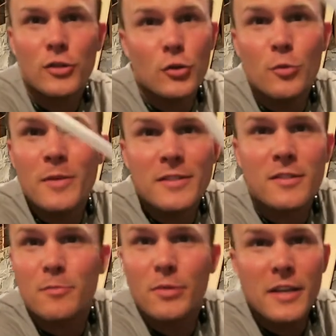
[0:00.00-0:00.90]
tube in
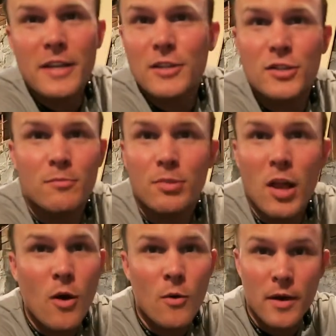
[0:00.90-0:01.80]
some bleach and
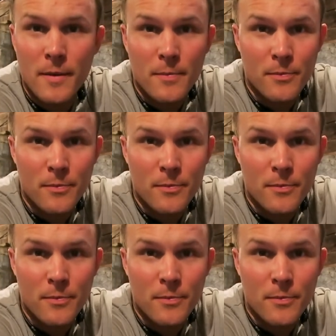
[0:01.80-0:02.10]
blow it.